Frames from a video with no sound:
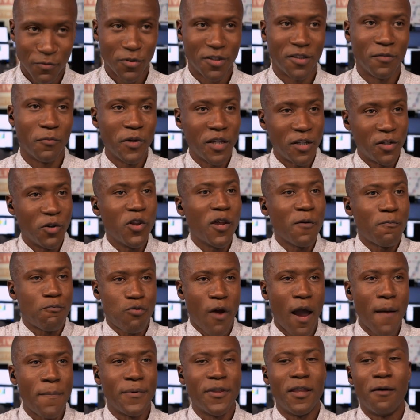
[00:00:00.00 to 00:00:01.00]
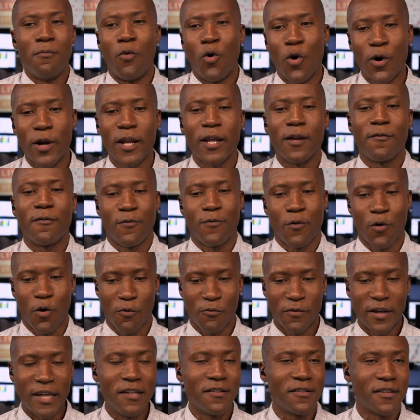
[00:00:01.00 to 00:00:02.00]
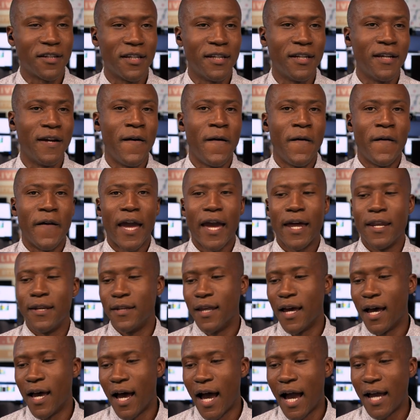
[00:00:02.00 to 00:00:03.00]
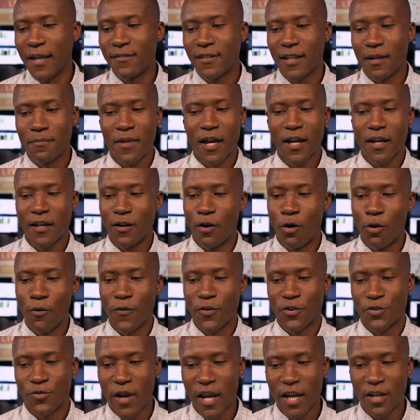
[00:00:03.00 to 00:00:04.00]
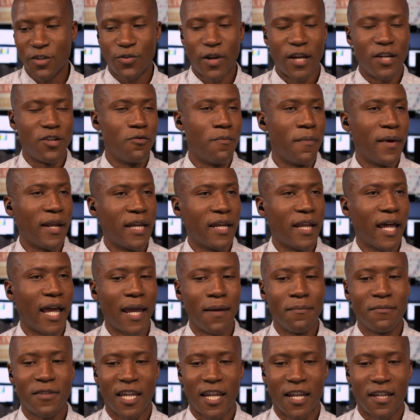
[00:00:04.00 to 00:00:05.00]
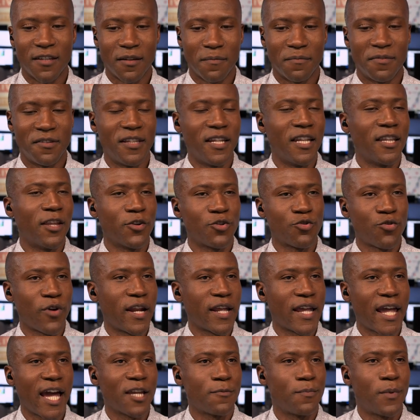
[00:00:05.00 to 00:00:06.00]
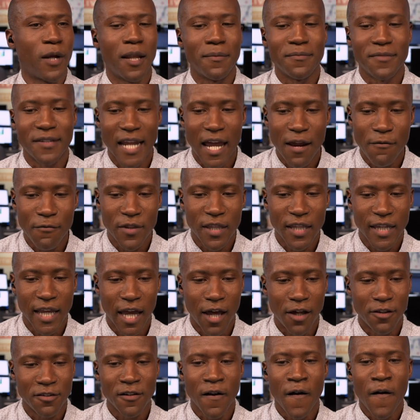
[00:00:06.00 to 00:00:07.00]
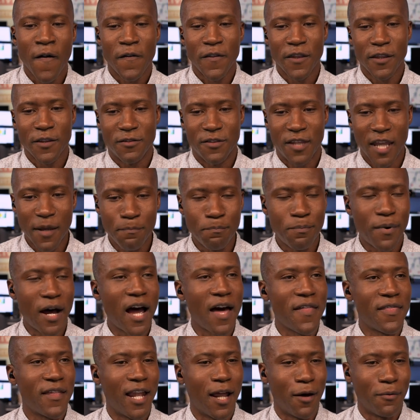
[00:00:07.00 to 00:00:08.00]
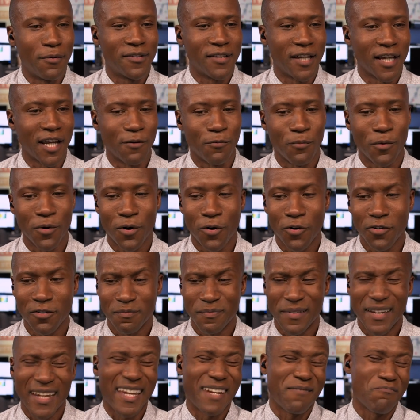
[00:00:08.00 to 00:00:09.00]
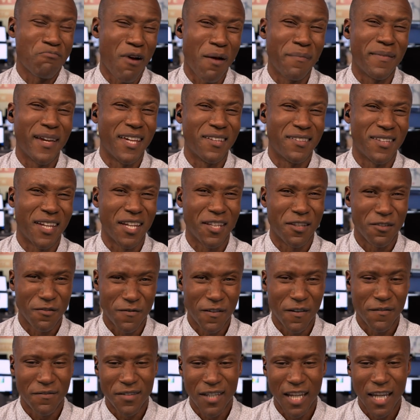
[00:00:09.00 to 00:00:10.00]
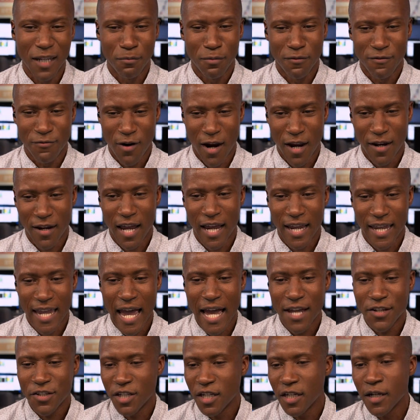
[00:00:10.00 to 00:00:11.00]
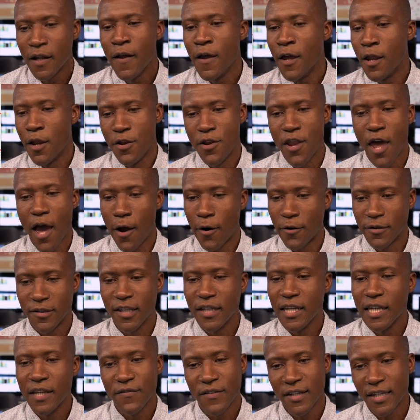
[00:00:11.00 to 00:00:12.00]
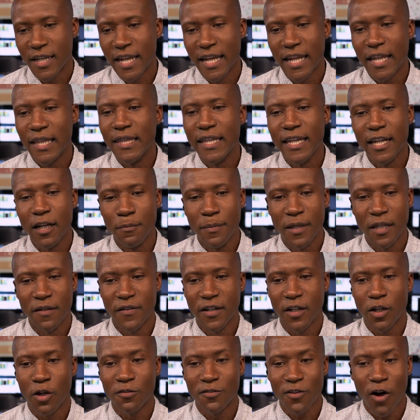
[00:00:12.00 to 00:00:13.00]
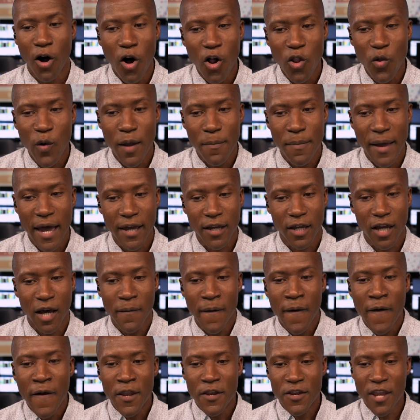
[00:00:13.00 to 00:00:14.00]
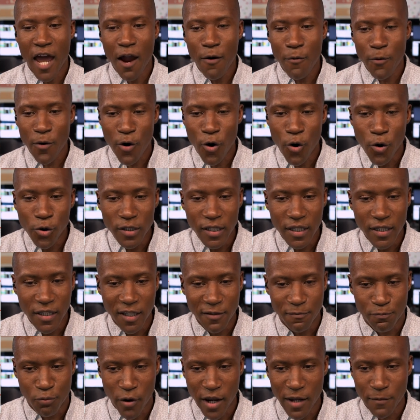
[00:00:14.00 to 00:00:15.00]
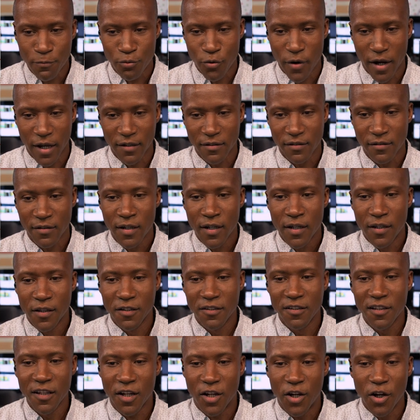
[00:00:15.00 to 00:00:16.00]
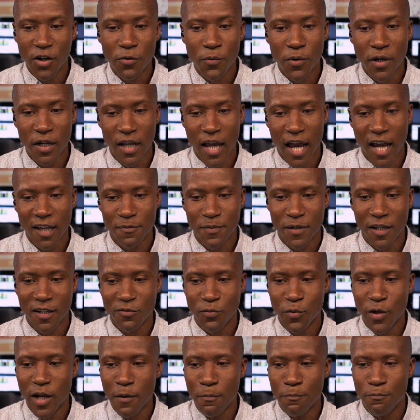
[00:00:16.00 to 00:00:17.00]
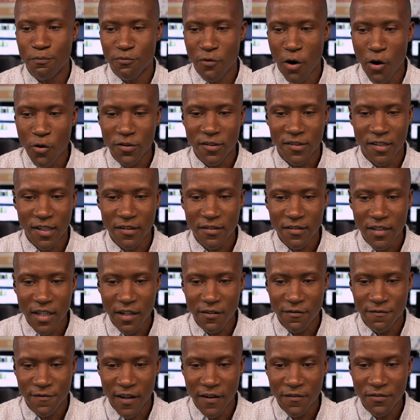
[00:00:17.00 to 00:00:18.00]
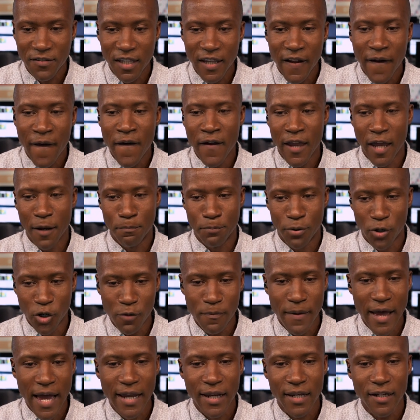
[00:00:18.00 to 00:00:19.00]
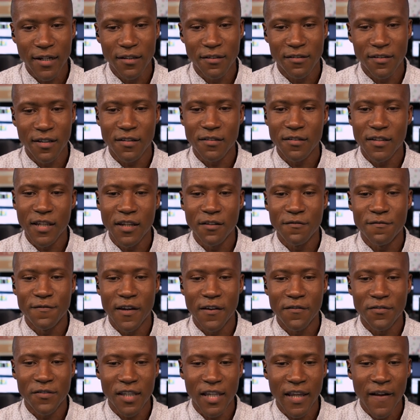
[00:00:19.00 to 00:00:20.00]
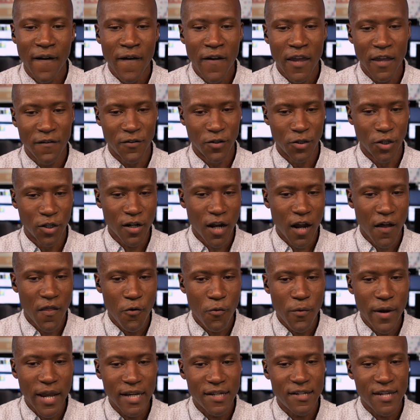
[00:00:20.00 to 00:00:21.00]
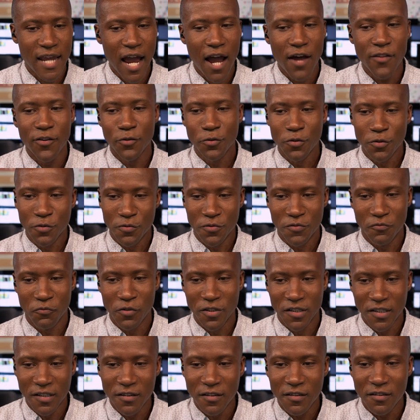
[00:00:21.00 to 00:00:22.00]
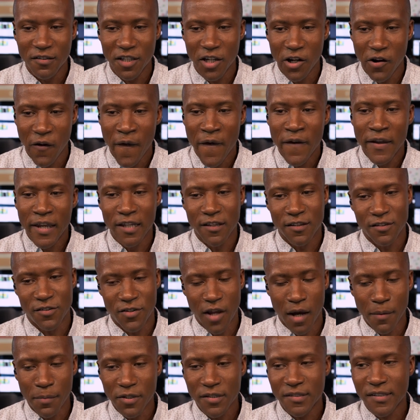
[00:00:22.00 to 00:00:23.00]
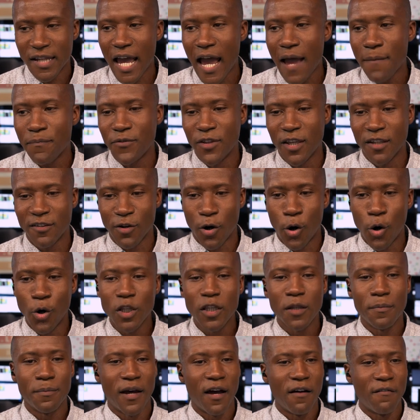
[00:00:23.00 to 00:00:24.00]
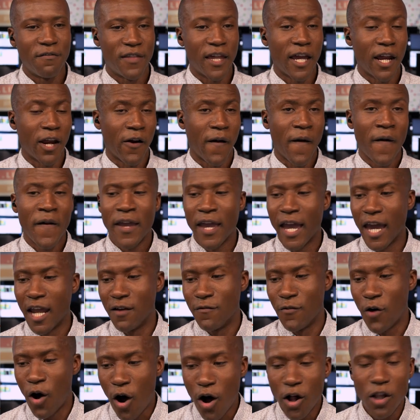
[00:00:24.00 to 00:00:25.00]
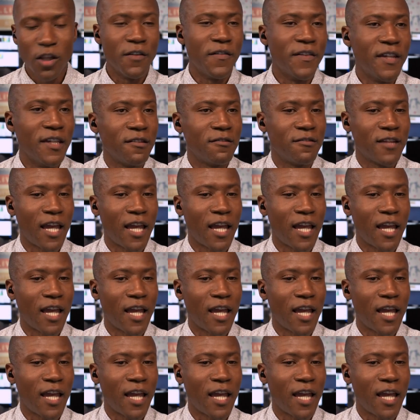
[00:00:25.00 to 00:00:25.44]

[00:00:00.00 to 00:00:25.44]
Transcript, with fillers: we do the prep in the morning for a reason, and I said I'm not going to overtrade and trade too many names, and as I'm sitting there trying to catch bottoms on everything else, the dip buy that I was like in Workhorse, I'm like, it probably has to get to 15 before I catch it. No, it didn't even get a little bit of it. It goes all the way back up. Now we're holding this break price. This is a good one, guys, because when it broke 1650, it pulled back into 1650. If you look on the way down, those resistance here, it's double tapped this, hold above there, and of all of these